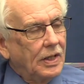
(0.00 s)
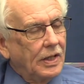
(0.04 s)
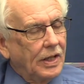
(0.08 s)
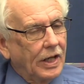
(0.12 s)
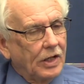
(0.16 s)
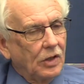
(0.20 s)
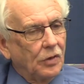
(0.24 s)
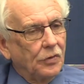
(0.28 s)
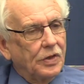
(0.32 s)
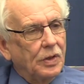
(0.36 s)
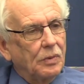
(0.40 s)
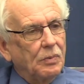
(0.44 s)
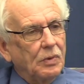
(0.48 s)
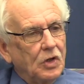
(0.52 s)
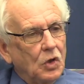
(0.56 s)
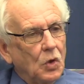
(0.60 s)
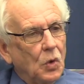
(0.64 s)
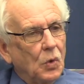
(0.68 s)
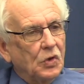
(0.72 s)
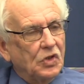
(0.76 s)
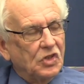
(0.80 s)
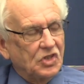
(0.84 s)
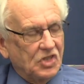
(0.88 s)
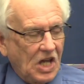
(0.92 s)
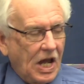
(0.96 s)
I don't think we
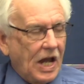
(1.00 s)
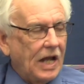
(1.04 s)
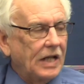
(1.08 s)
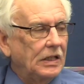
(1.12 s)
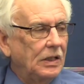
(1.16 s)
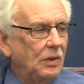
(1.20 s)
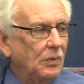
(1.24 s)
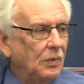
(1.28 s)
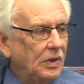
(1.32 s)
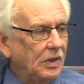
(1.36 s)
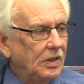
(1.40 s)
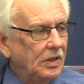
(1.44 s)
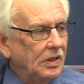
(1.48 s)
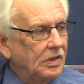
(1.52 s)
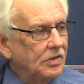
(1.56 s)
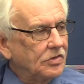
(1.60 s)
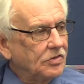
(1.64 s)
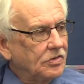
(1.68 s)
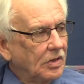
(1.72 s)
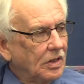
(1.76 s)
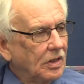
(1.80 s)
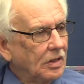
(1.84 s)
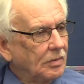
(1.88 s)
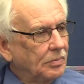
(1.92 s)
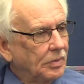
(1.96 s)
know exactly what it is
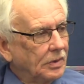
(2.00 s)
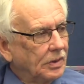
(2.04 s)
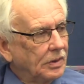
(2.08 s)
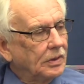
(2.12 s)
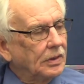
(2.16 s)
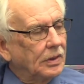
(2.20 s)
yet, but